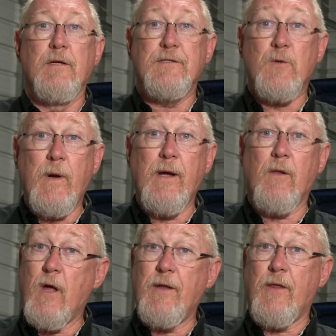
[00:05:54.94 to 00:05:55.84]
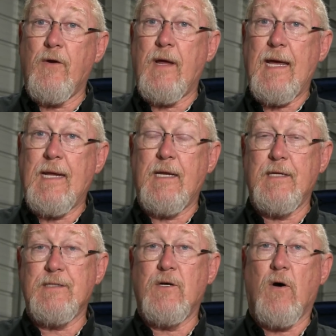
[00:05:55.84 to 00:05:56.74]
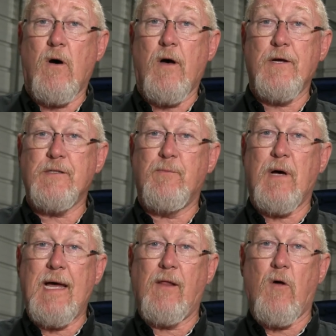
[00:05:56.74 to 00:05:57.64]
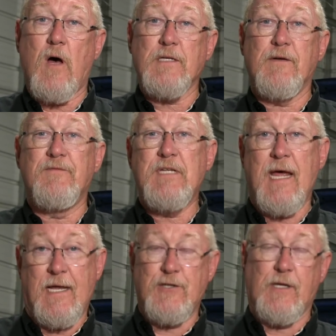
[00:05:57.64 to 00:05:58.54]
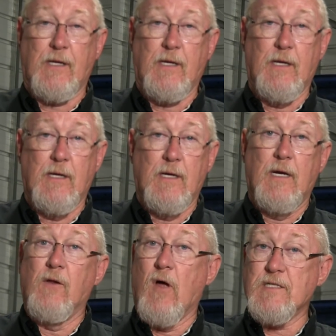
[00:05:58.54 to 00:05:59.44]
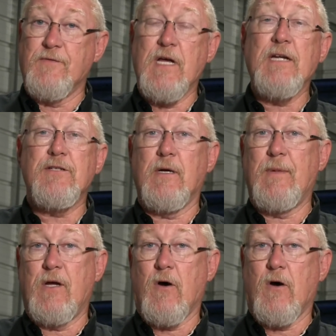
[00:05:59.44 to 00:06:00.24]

Squeal, on the other hand, is caused by loss of tension. Loss of tension can be